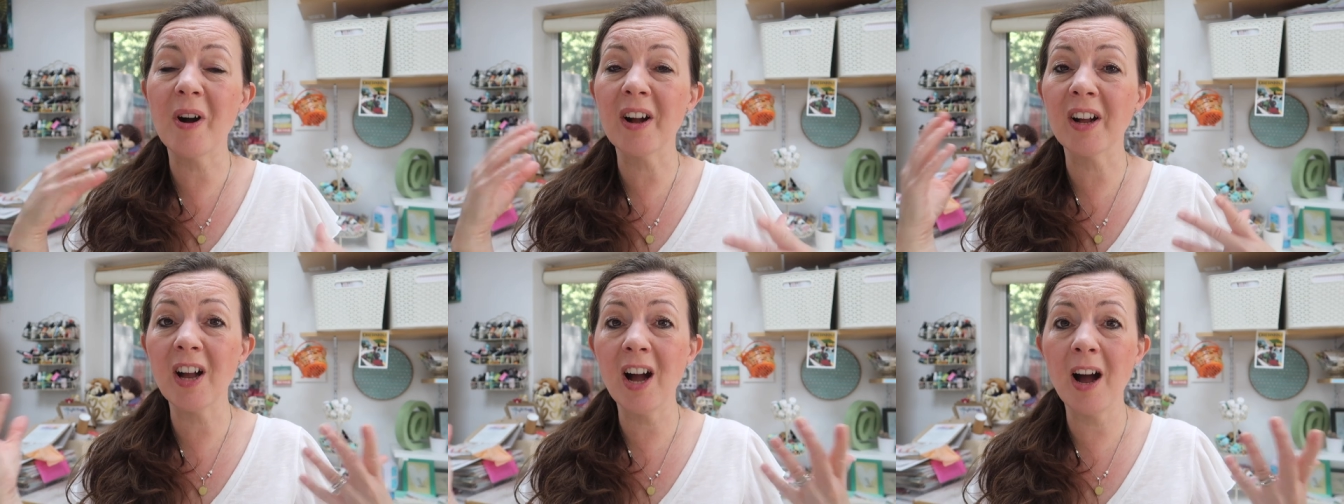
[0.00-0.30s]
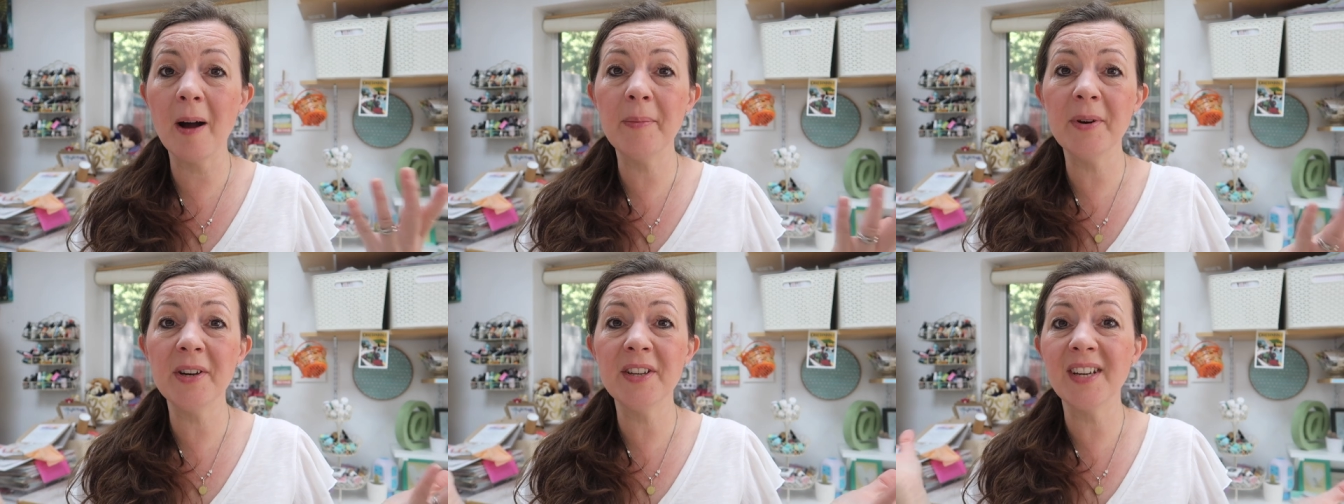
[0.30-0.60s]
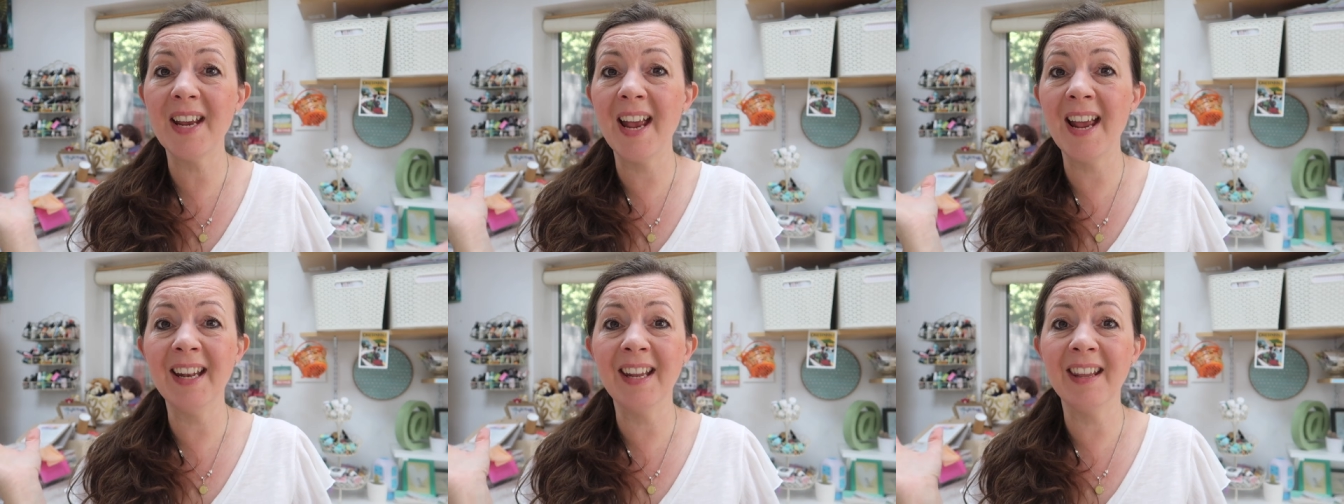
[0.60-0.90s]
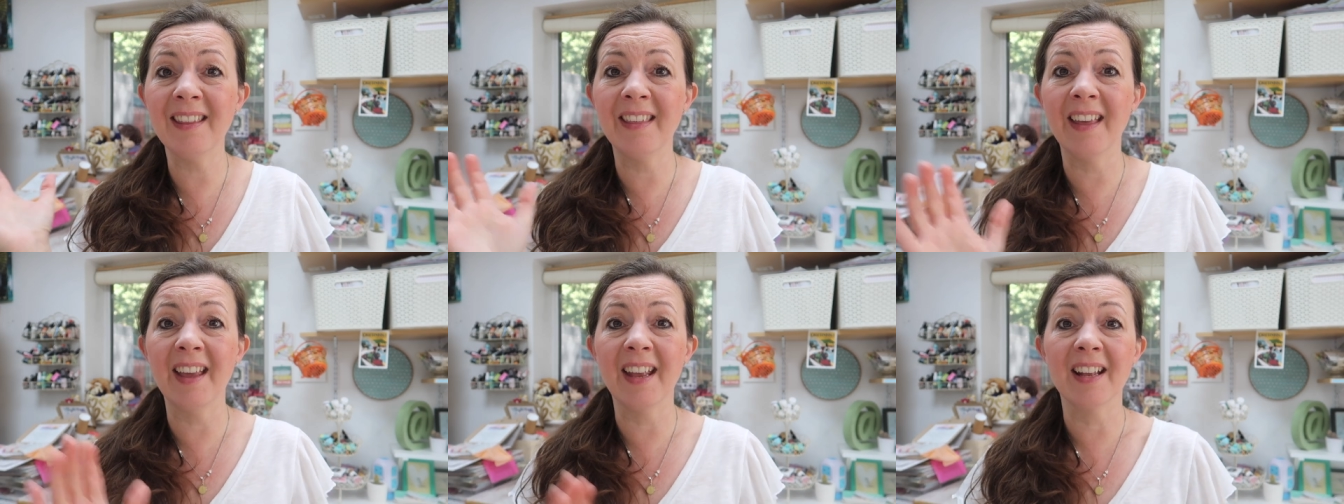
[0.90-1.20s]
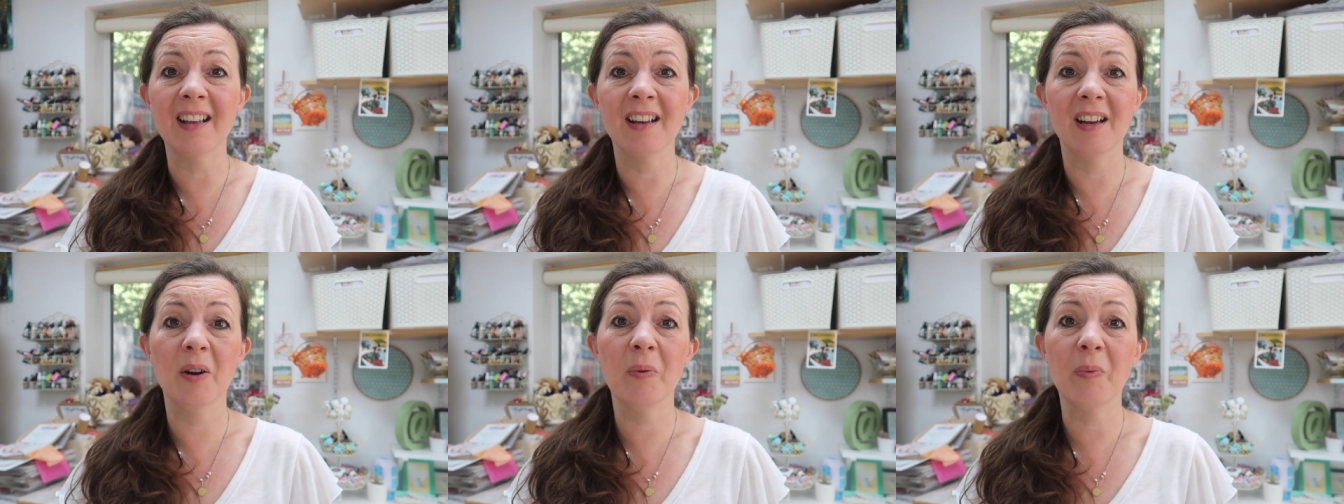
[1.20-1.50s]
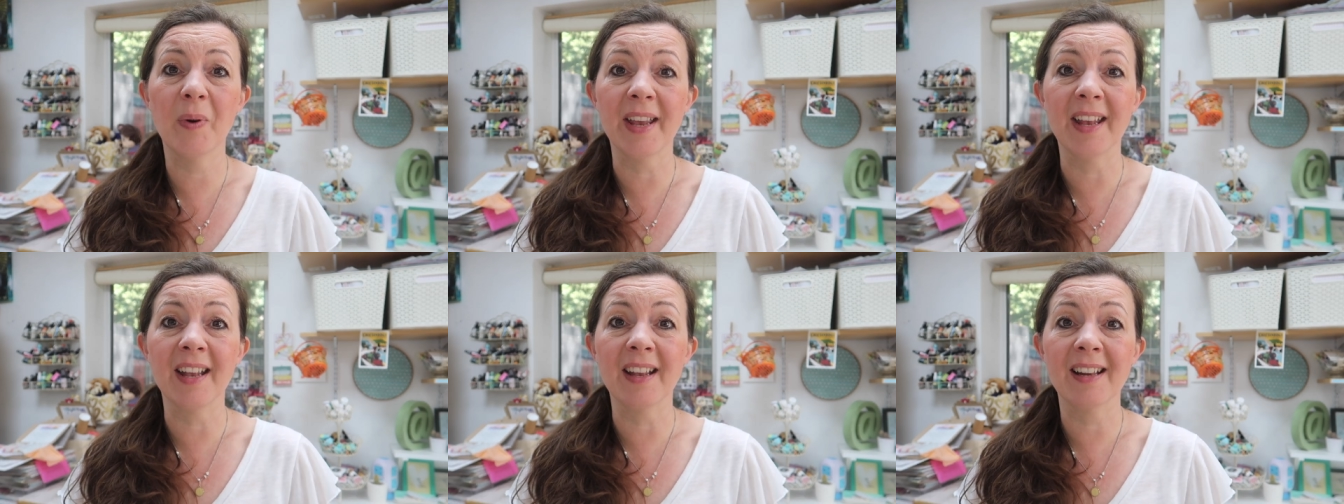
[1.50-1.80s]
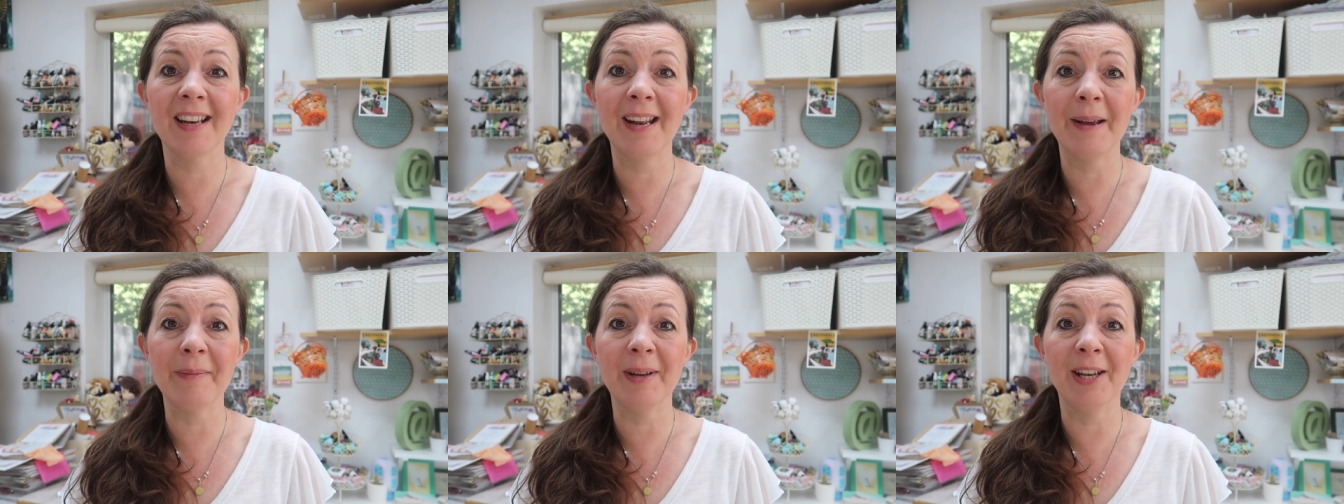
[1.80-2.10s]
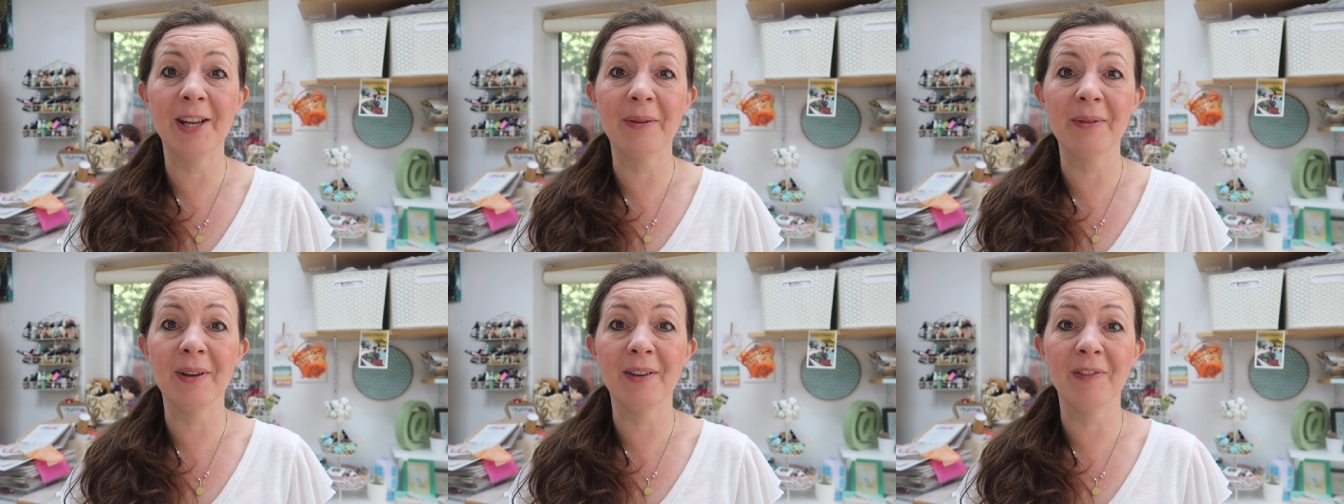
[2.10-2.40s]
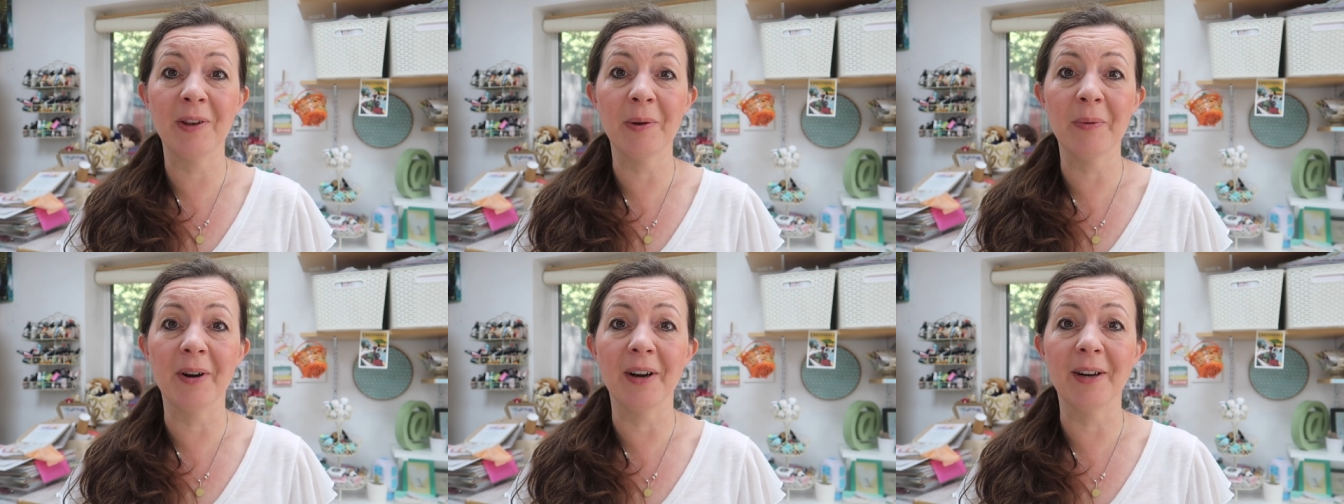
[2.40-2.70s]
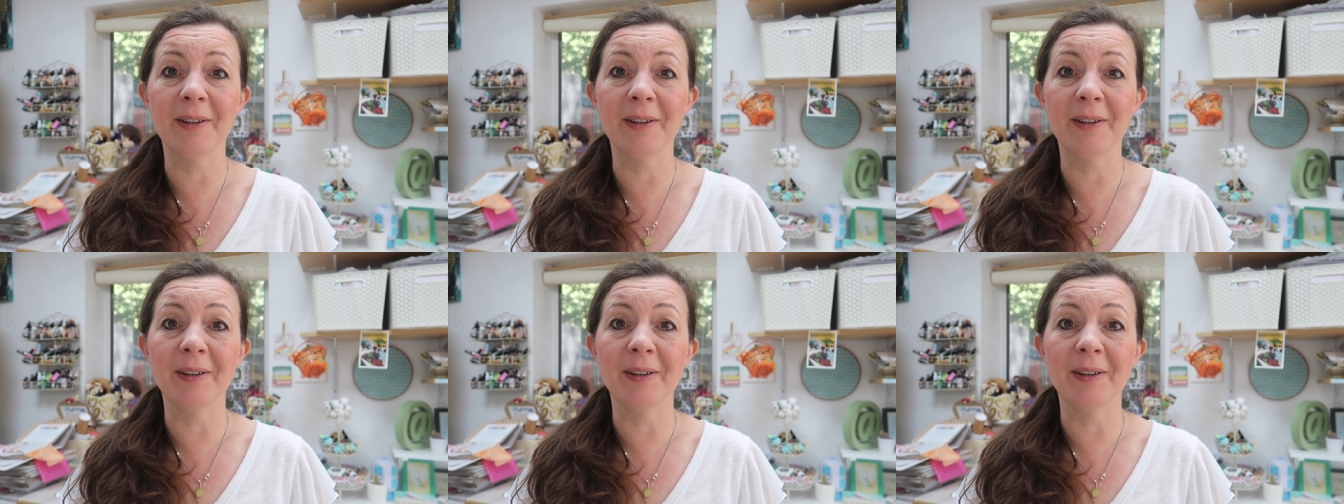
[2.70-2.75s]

one cupboard, anything a week? Let me know if you